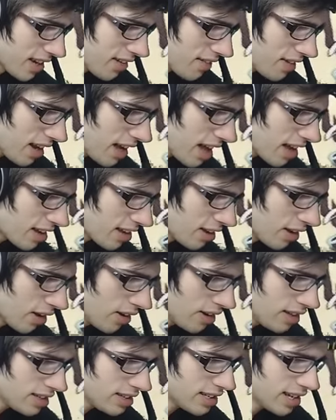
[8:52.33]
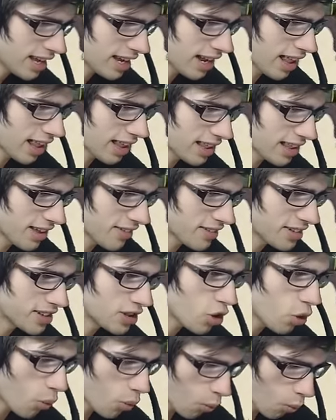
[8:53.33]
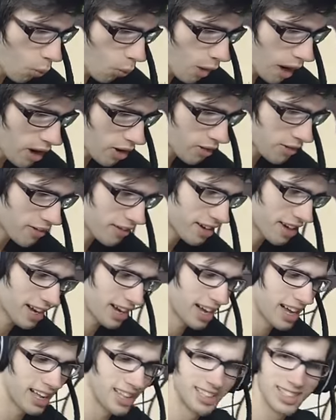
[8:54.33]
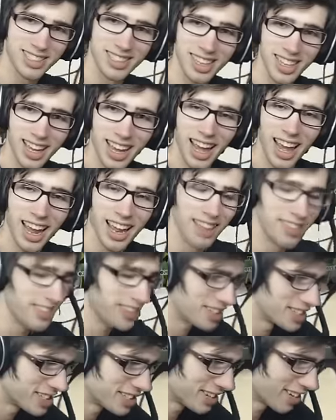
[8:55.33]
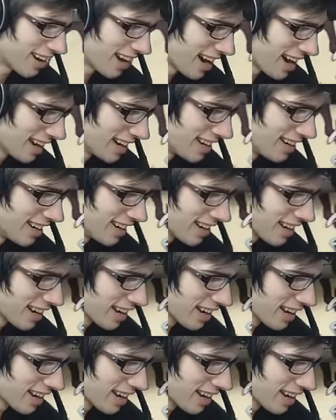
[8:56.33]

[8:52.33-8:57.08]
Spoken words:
7, 8, 9, 10, 11, 12 cards in this trade.